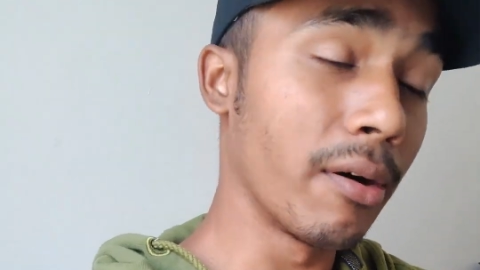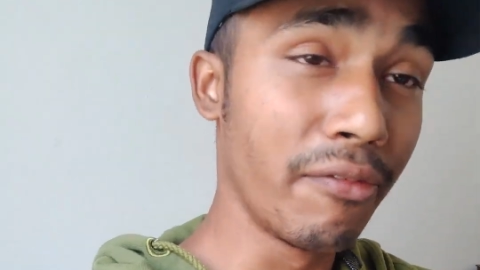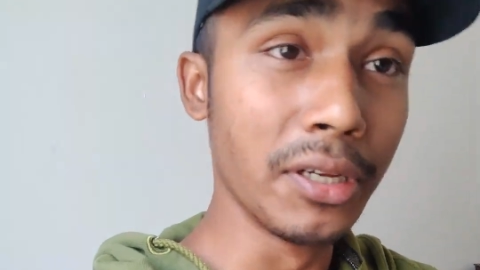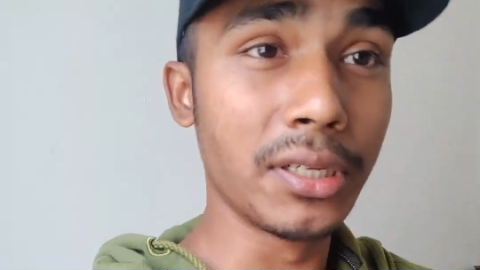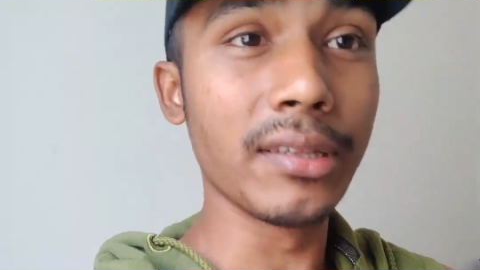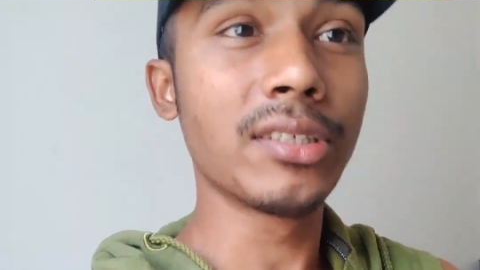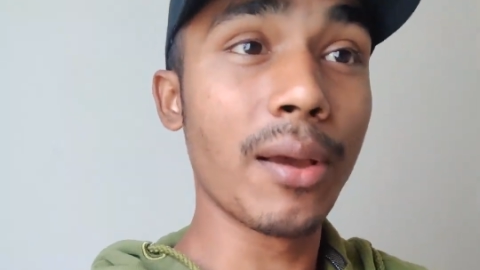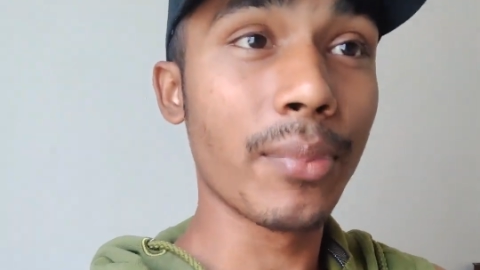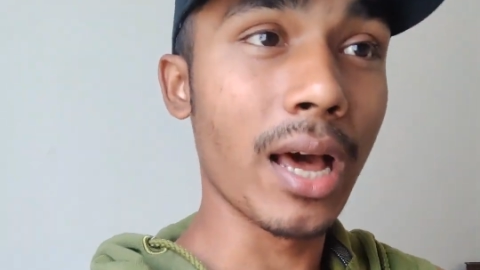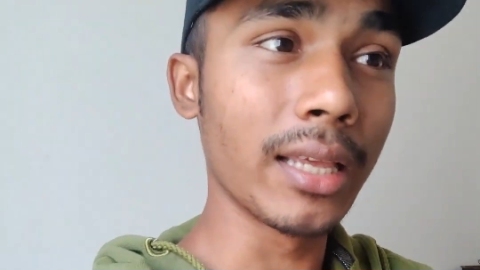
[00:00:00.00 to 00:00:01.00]
fishing,
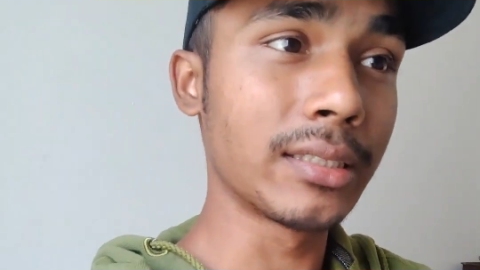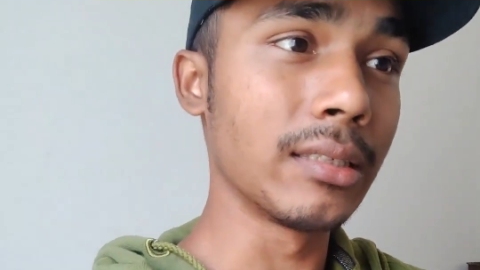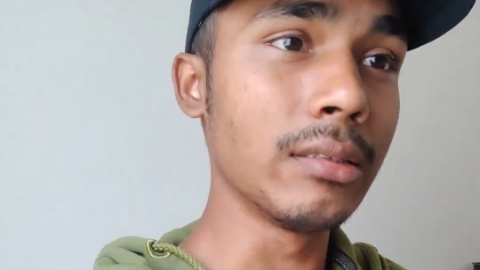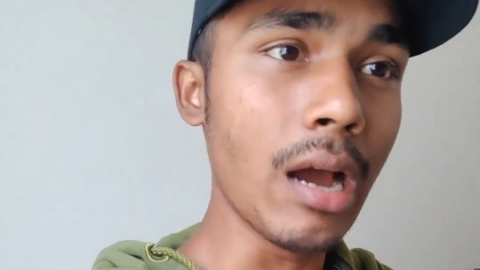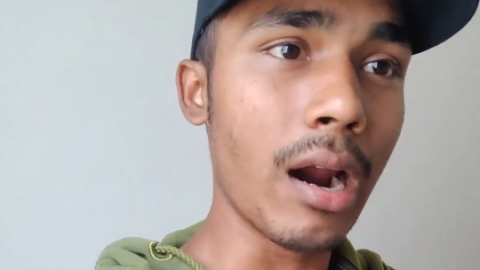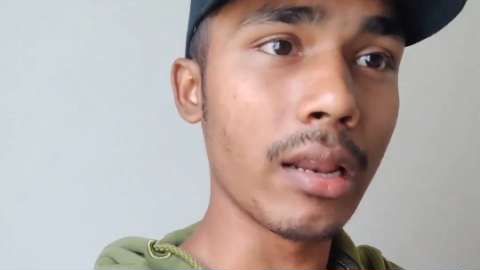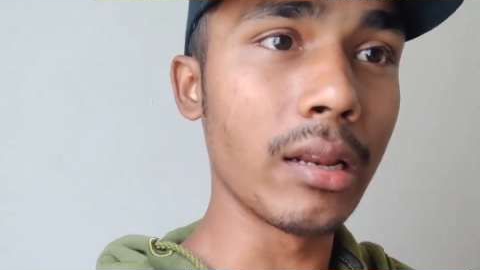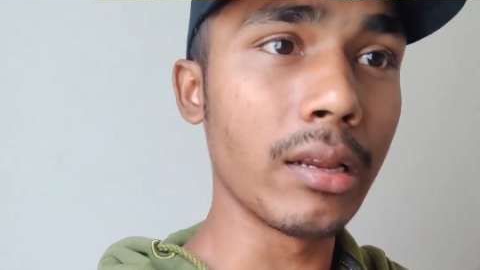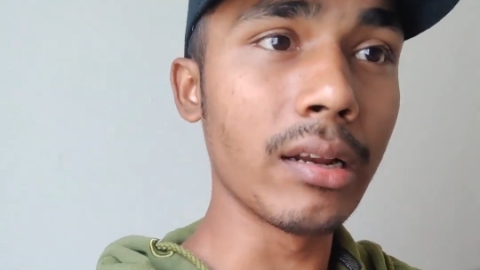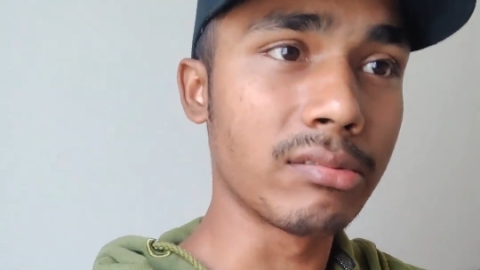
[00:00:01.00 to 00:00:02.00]
stamp collecting,
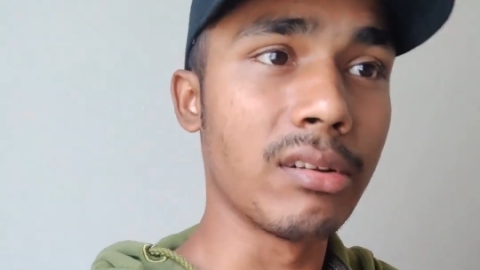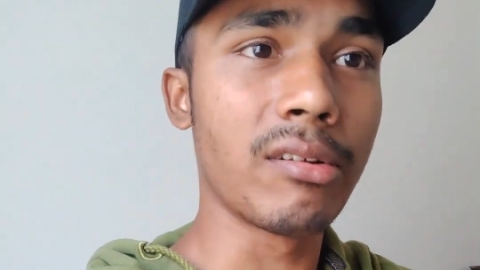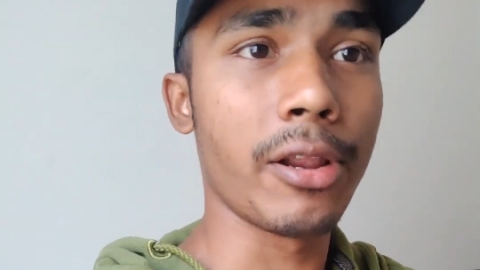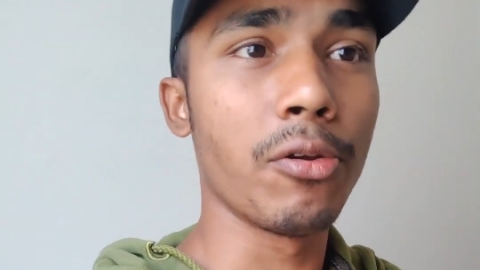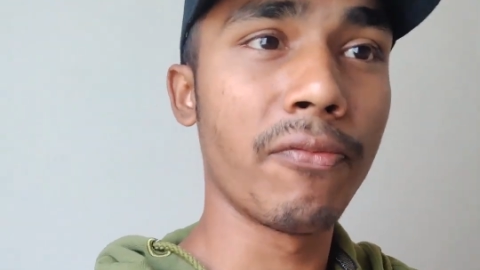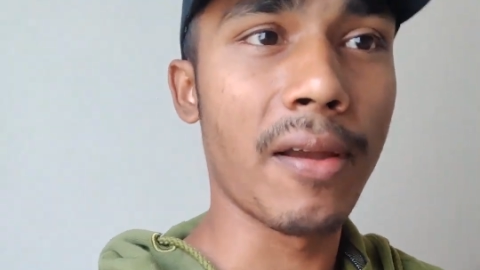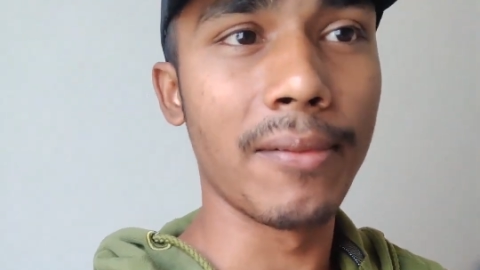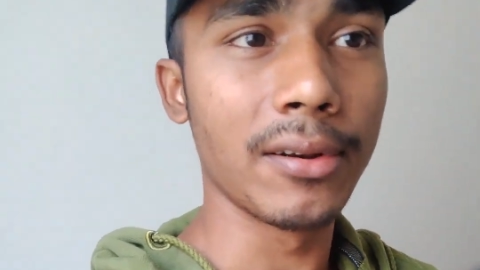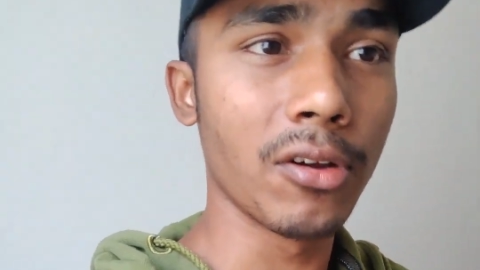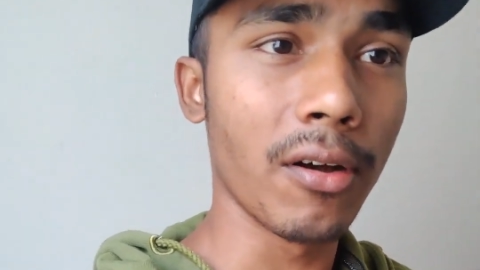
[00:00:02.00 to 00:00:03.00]
gardening, etc., your
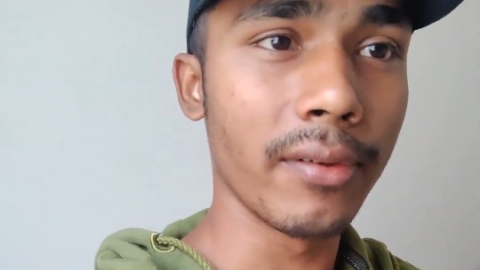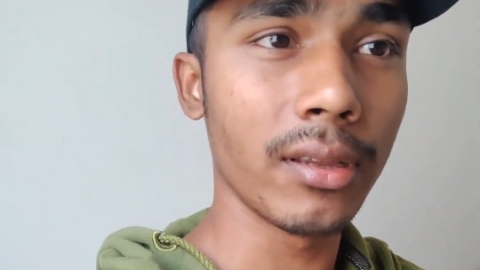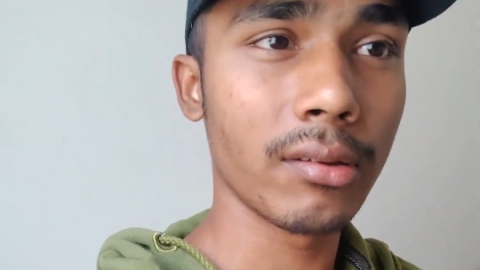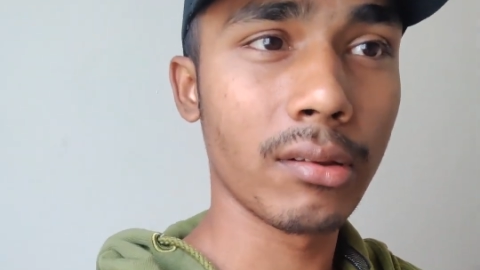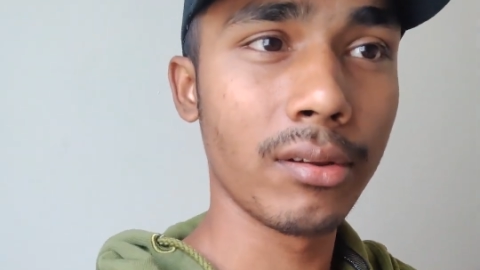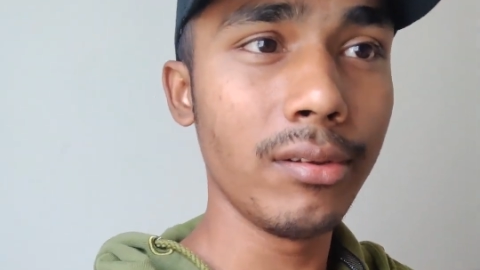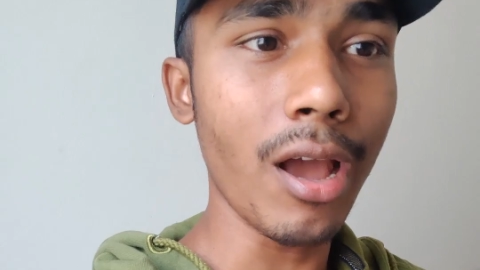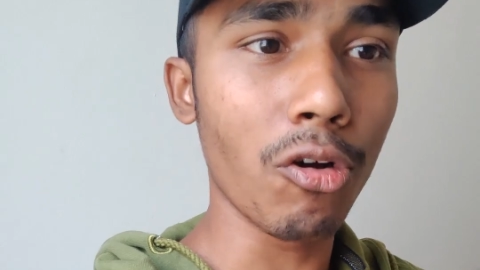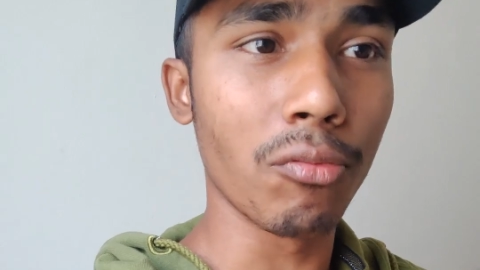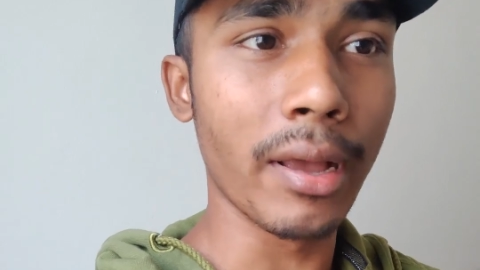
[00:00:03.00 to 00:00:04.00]
favorite hobby.
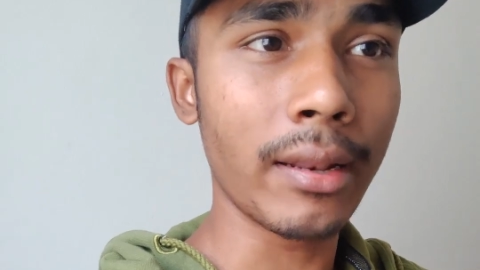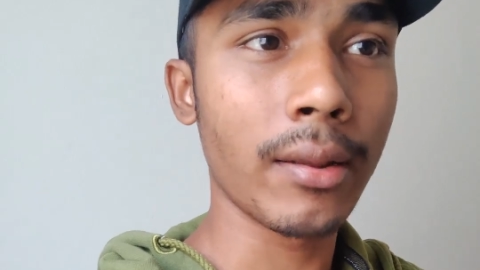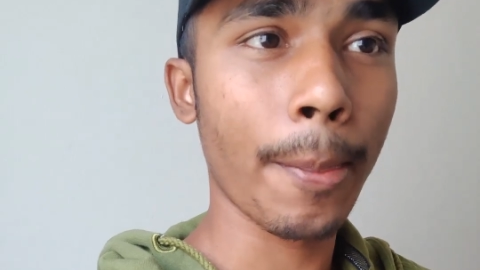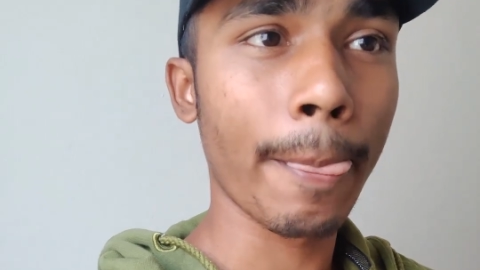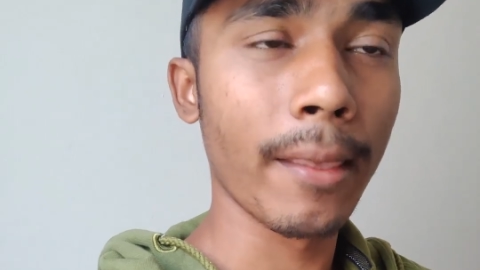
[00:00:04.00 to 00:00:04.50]
No, man.